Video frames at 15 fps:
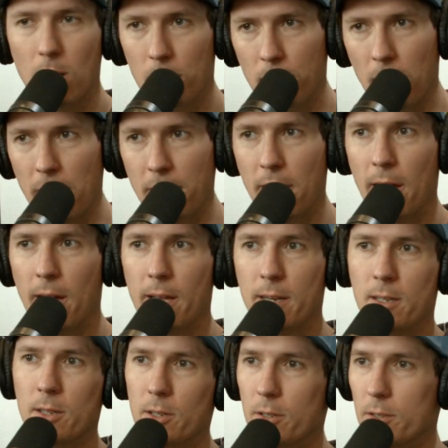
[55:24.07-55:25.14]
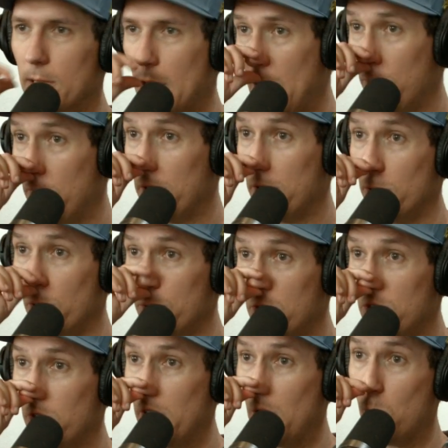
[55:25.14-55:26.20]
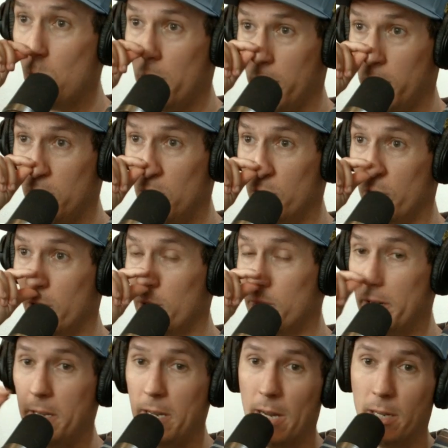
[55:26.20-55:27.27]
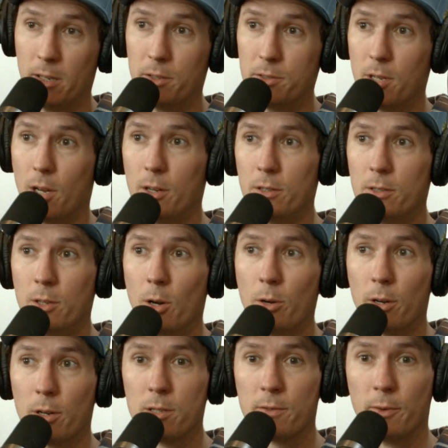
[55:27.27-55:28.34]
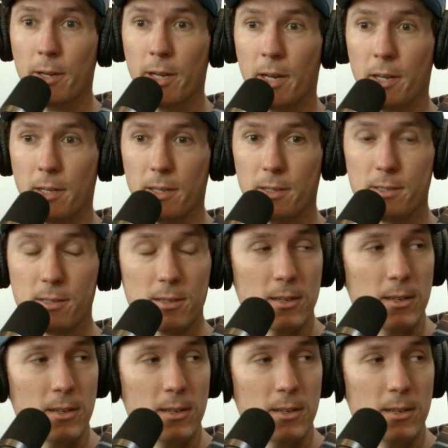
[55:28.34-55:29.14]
My dad goes, we're at the grocery store, and I wanted Go-Gurt, and my dad goes, Go-Gurt's for idiots.